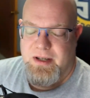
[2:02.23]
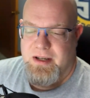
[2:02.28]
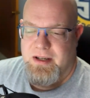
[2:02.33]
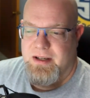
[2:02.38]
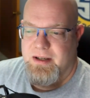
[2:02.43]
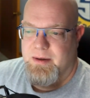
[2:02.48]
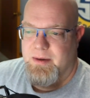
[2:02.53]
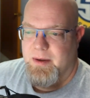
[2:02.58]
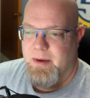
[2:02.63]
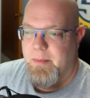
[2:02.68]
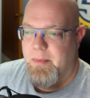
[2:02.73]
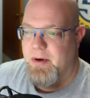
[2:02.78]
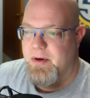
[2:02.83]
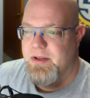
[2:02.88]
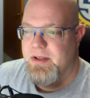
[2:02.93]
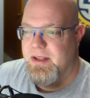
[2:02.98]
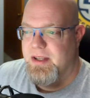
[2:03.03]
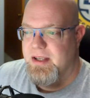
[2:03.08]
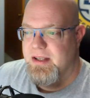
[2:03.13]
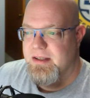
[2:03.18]
a
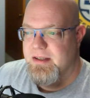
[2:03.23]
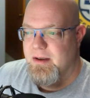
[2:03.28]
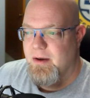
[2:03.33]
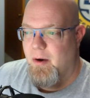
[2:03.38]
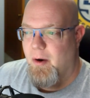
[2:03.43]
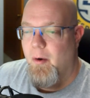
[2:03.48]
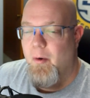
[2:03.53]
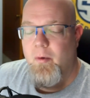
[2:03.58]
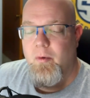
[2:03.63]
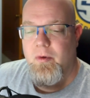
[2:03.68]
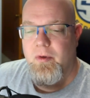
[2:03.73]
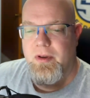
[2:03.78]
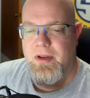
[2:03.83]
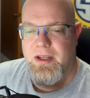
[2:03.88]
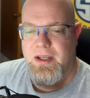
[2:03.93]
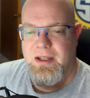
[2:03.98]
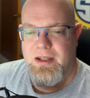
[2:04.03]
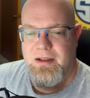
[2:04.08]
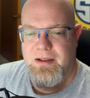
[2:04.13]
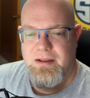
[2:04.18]
person that's
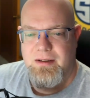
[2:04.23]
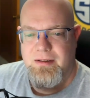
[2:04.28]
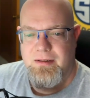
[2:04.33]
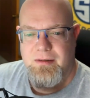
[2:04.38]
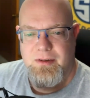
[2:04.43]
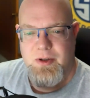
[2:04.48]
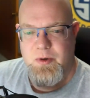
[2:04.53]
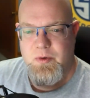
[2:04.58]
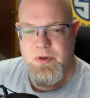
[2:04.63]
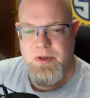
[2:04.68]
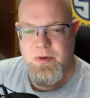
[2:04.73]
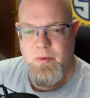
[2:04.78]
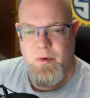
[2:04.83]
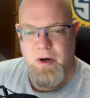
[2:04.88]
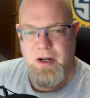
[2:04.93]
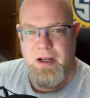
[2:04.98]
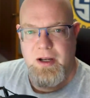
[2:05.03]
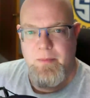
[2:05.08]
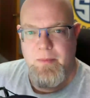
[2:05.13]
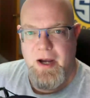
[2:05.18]
only used to
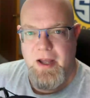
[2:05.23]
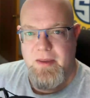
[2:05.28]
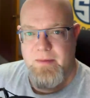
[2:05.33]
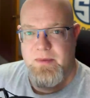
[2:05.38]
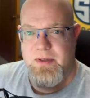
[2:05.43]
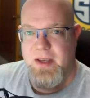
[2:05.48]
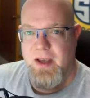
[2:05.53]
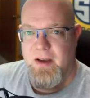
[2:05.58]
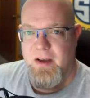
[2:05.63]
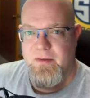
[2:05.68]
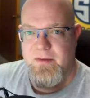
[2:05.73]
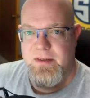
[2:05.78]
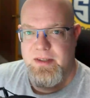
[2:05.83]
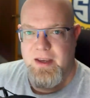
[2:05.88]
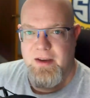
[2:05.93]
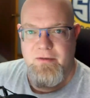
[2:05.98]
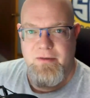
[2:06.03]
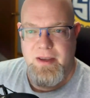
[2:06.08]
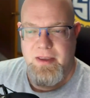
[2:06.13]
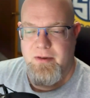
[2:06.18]
working by themselves.
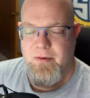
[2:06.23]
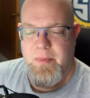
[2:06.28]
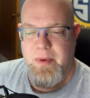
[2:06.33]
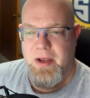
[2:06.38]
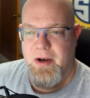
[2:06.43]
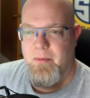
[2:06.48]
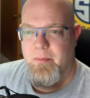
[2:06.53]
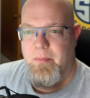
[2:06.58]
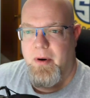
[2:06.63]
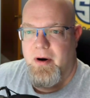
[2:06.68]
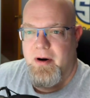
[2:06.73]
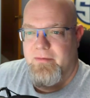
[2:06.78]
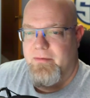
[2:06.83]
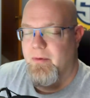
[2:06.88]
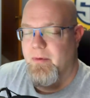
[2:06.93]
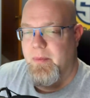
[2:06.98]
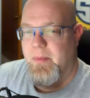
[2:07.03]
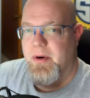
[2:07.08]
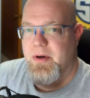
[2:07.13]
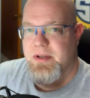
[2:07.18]
They've either been a part of a
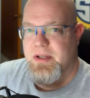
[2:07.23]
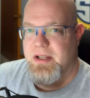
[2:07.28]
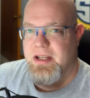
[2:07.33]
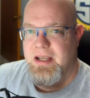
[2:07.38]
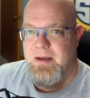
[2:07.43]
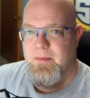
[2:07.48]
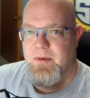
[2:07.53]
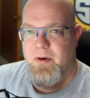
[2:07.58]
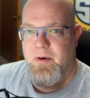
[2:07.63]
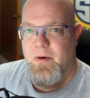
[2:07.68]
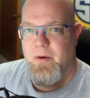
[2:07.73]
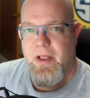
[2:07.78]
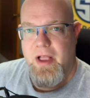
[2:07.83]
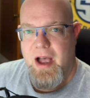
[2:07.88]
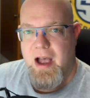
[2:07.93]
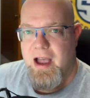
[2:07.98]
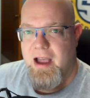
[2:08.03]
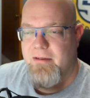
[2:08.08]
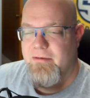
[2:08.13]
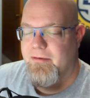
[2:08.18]
one-person team their whole
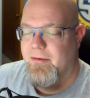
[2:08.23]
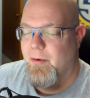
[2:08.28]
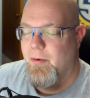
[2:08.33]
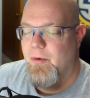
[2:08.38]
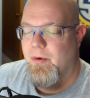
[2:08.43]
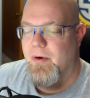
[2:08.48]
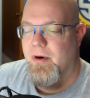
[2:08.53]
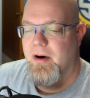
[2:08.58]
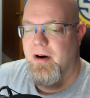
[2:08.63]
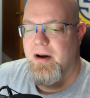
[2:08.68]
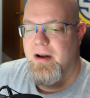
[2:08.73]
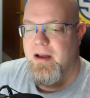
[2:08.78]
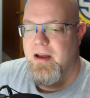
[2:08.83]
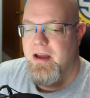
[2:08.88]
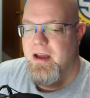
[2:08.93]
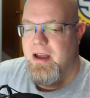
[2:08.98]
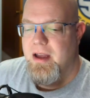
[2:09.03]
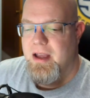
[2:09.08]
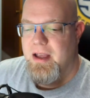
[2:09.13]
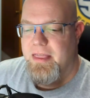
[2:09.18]
life, or
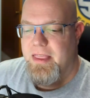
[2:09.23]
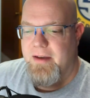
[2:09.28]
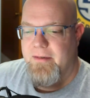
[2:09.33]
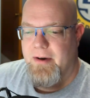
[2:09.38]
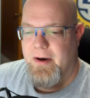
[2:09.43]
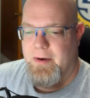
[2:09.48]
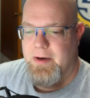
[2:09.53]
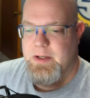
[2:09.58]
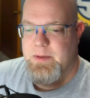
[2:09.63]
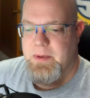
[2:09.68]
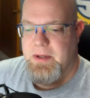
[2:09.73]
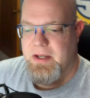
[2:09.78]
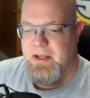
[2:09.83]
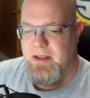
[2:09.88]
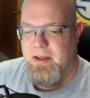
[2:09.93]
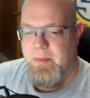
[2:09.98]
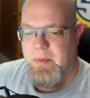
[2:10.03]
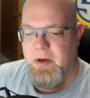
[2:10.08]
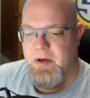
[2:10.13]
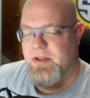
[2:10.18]
they've always been
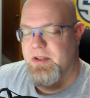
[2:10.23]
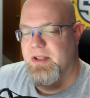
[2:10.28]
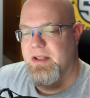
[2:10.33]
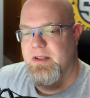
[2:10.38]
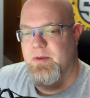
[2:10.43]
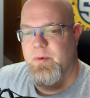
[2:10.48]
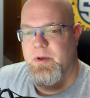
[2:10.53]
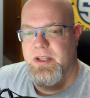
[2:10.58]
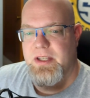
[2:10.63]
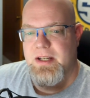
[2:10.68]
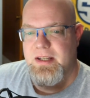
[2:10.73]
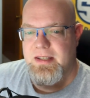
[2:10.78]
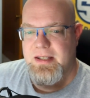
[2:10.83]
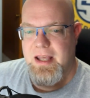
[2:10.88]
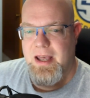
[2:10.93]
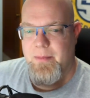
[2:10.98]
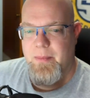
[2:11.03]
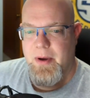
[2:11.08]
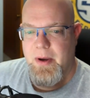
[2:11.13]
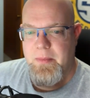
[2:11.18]
the person that's willing to
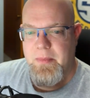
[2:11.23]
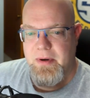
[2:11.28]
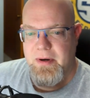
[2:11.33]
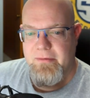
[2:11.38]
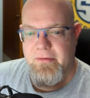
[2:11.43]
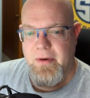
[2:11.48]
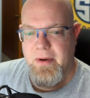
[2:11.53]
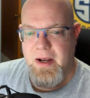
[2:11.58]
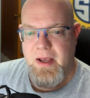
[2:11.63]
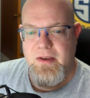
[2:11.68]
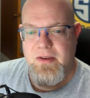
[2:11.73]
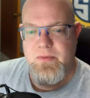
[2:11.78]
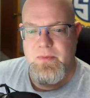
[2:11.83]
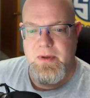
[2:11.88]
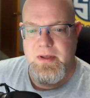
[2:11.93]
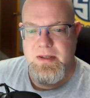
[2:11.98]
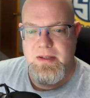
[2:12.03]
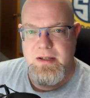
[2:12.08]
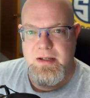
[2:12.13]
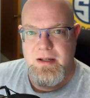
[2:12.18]
step up when everyone else
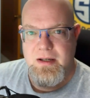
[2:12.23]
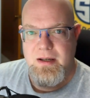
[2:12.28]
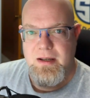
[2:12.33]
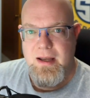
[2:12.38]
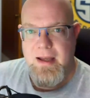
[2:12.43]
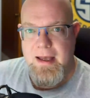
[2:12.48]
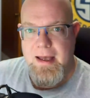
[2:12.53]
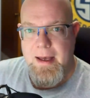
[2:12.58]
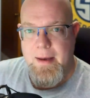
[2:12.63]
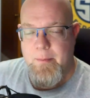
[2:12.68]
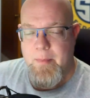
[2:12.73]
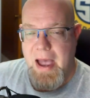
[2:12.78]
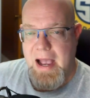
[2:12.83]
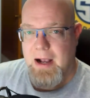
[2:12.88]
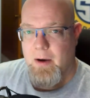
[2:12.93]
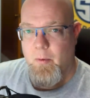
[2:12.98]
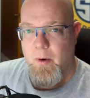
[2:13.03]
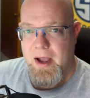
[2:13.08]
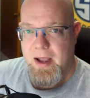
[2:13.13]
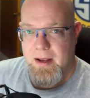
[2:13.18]
wants to back
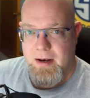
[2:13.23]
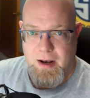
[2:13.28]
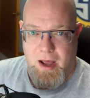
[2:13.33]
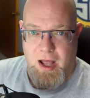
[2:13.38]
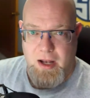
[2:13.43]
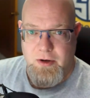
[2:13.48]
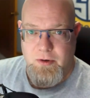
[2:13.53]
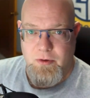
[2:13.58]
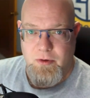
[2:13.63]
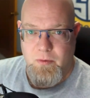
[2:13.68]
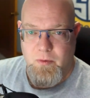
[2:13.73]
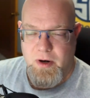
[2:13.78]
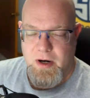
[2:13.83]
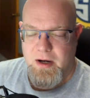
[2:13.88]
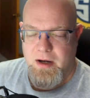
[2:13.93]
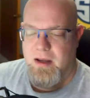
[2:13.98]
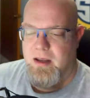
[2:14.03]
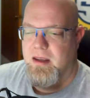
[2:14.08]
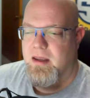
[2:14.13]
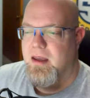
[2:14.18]
away and not do the
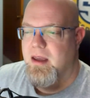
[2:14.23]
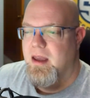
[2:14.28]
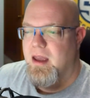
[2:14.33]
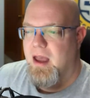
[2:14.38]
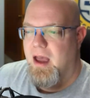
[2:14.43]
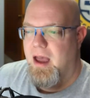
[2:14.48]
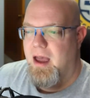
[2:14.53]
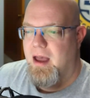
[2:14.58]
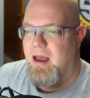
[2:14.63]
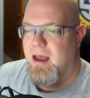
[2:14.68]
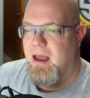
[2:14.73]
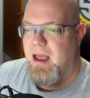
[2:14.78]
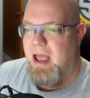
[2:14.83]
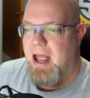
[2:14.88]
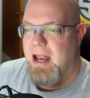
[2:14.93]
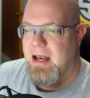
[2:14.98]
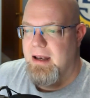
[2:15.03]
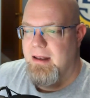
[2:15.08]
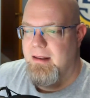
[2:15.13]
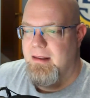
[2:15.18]
work.
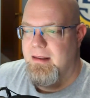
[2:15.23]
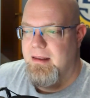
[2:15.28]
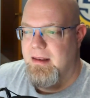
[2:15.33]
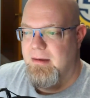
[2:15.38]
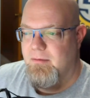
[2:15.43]
And